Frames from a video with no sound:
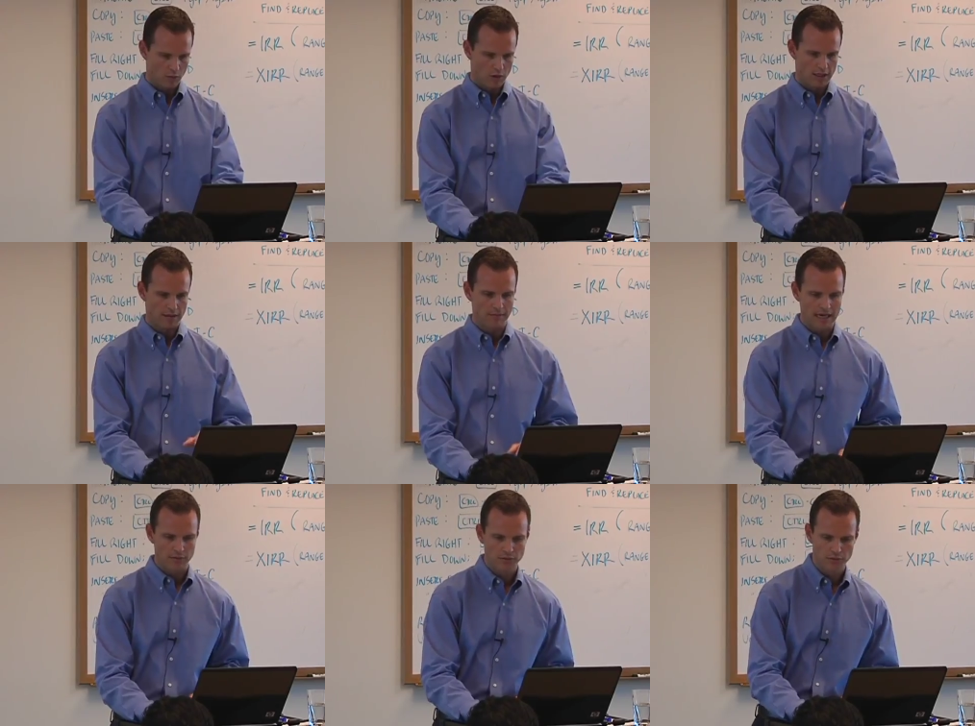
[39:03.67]
walking
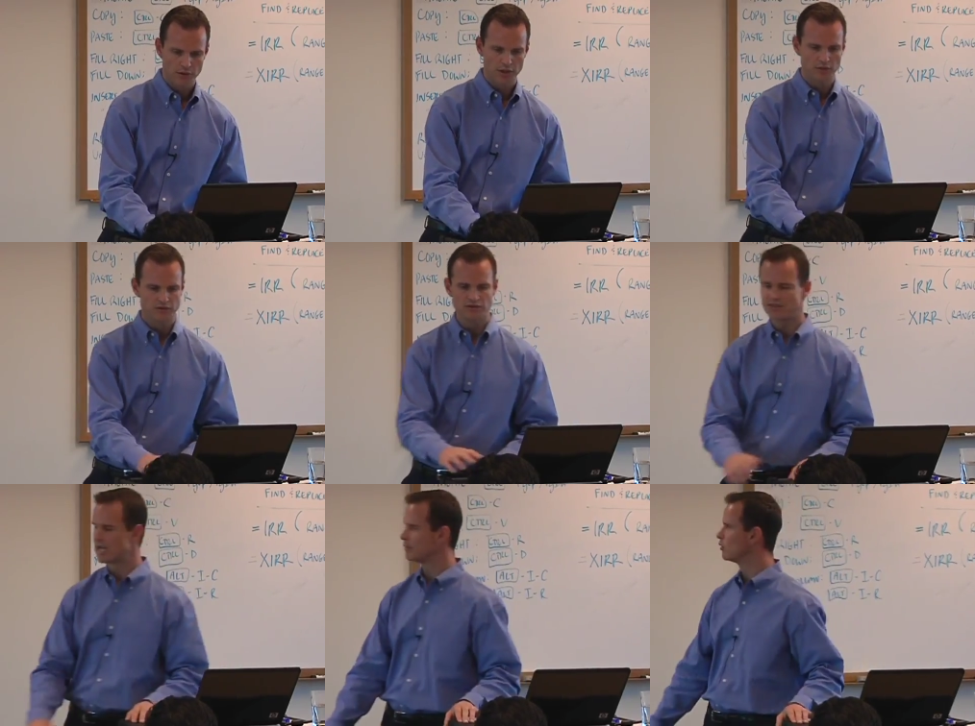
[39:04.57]
backward through our uses
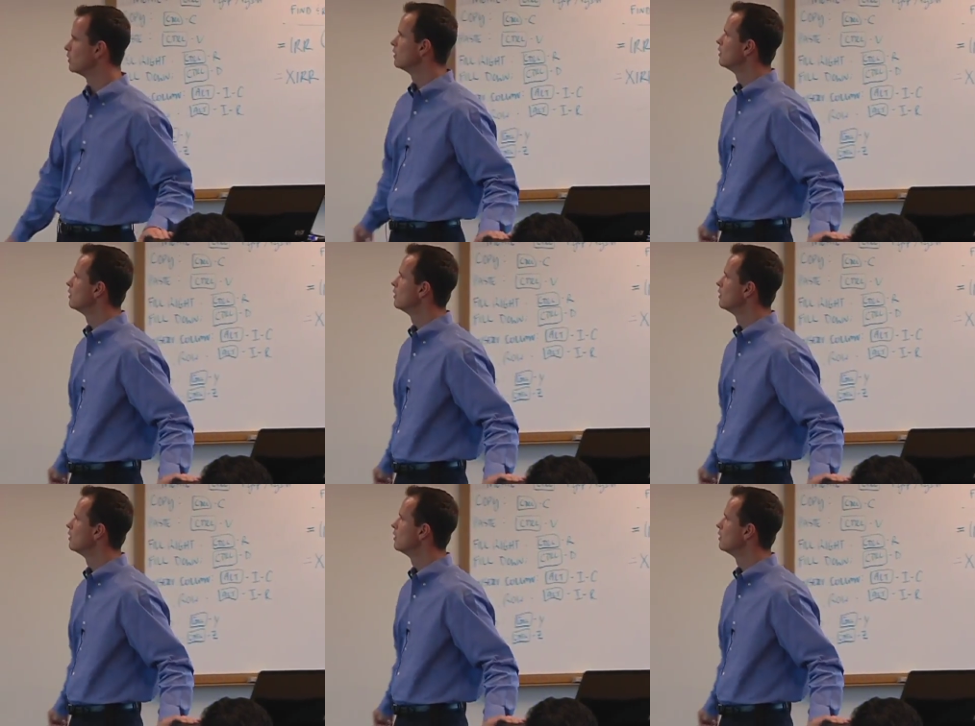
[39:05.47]
table.